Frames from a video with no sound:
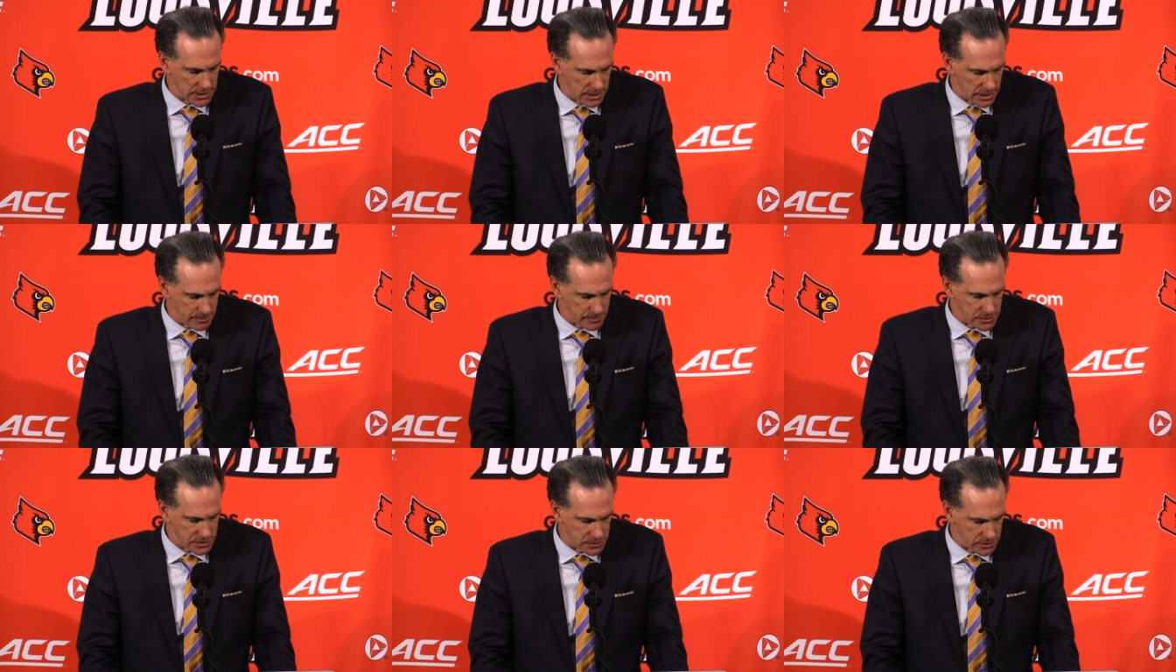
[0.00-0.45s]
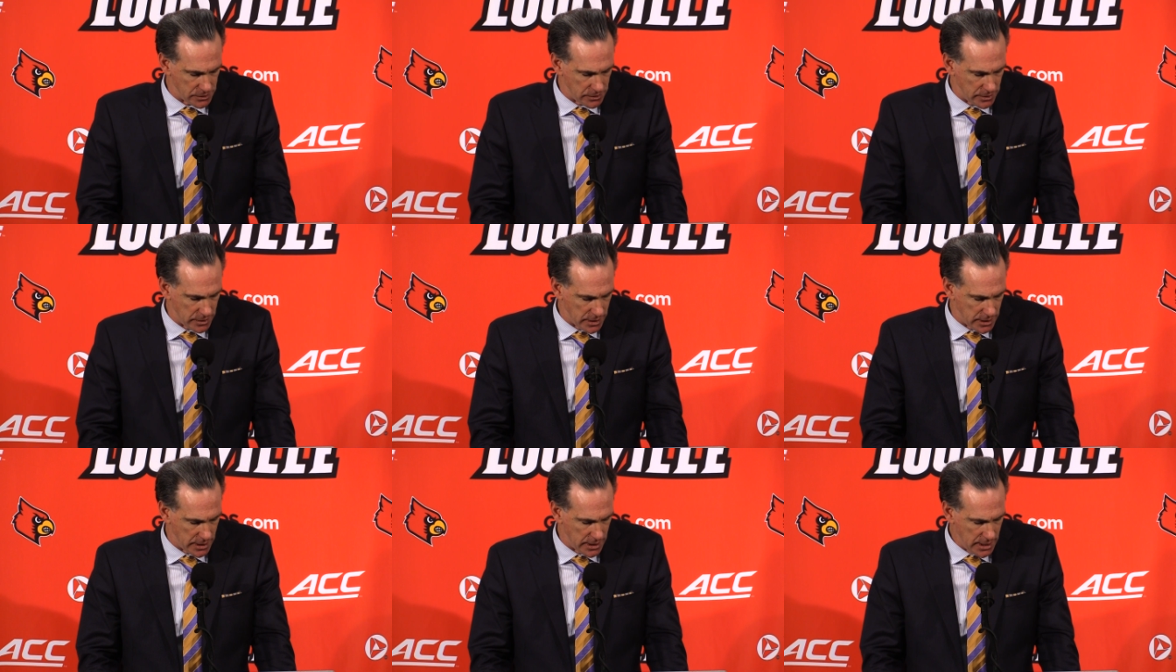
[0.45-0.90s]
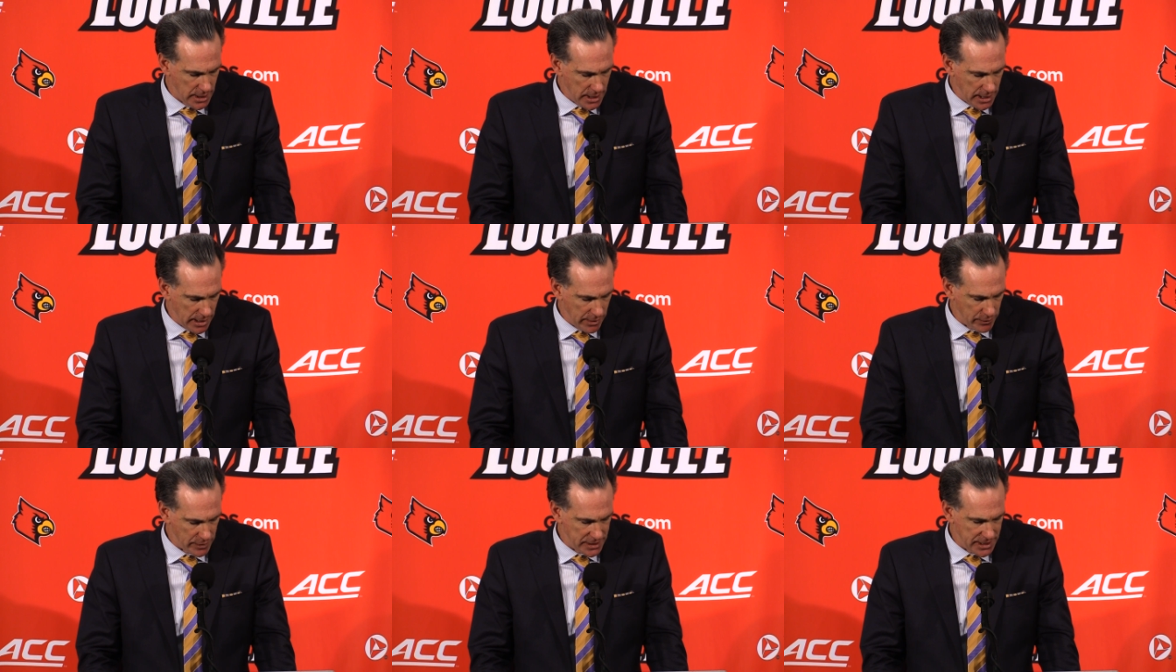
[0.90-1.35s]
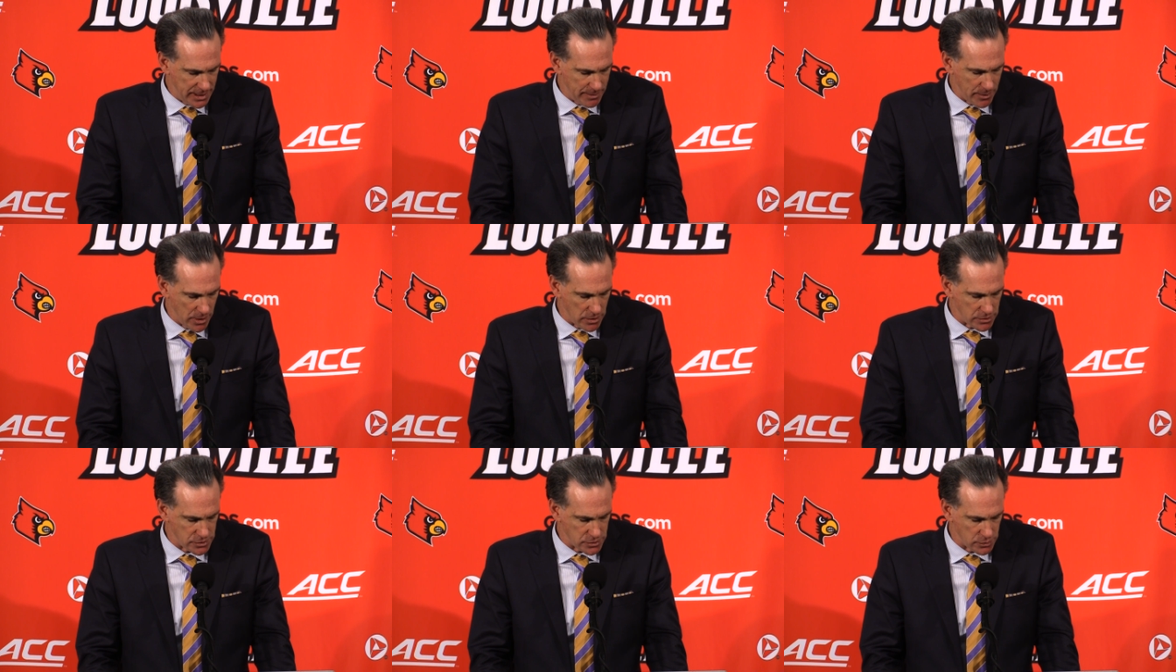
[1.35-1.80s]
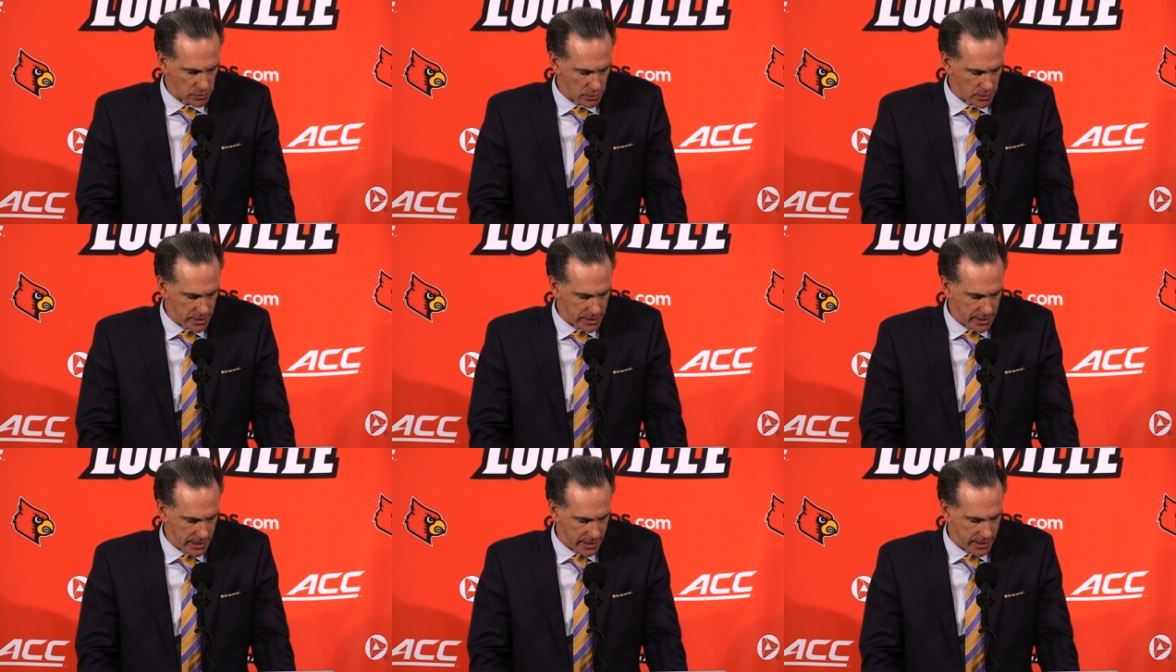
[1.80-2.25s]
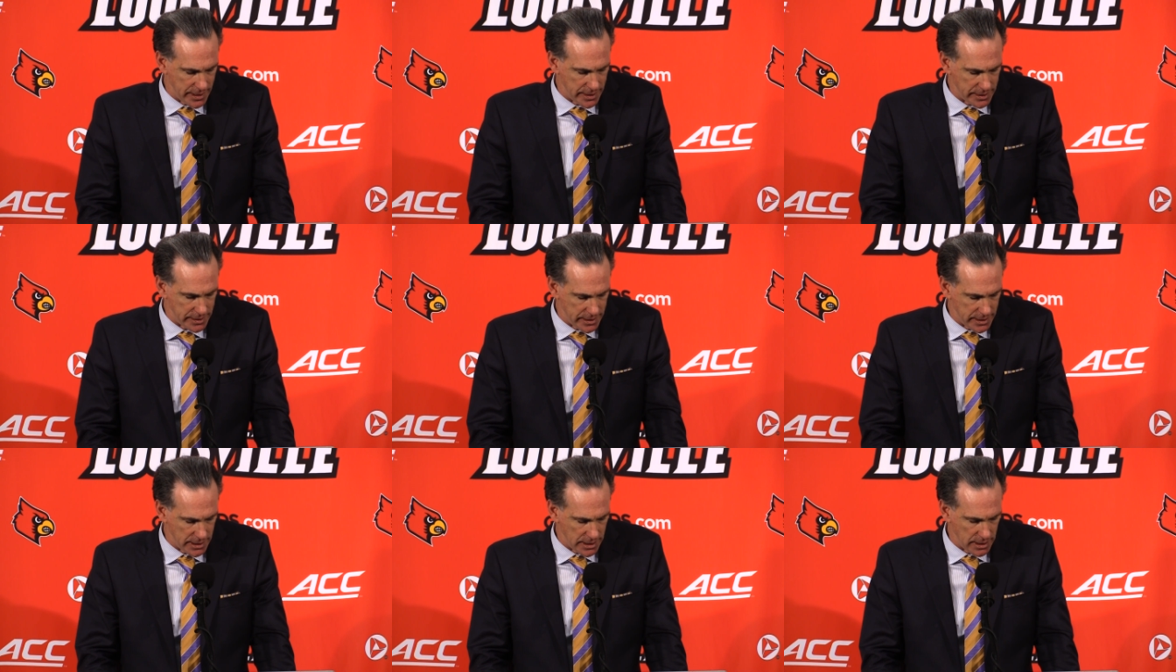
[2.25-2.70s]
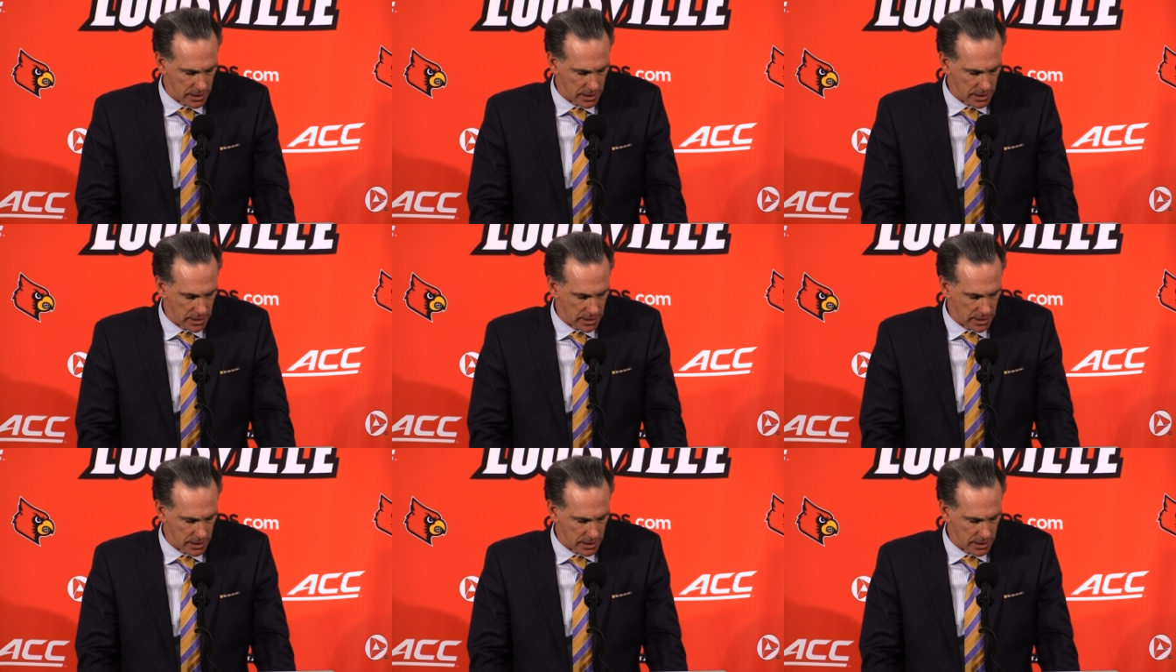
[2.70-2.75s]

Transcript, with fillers: I'm sure uh, every team goes through it, and